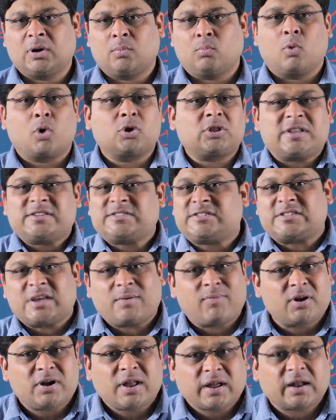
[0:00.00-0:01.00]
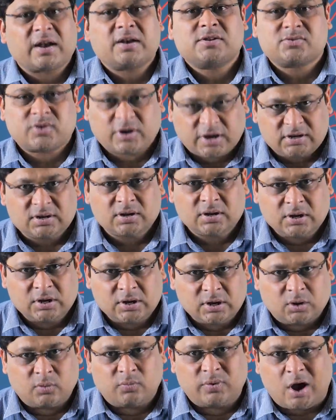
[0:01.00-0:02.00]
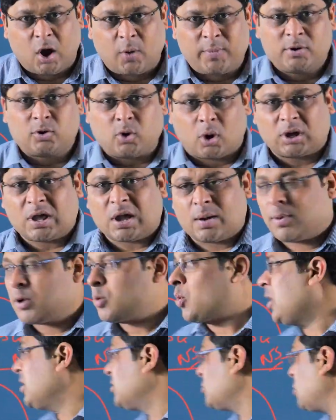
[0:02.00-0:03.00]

more than 7 decades, right? We have been talking about what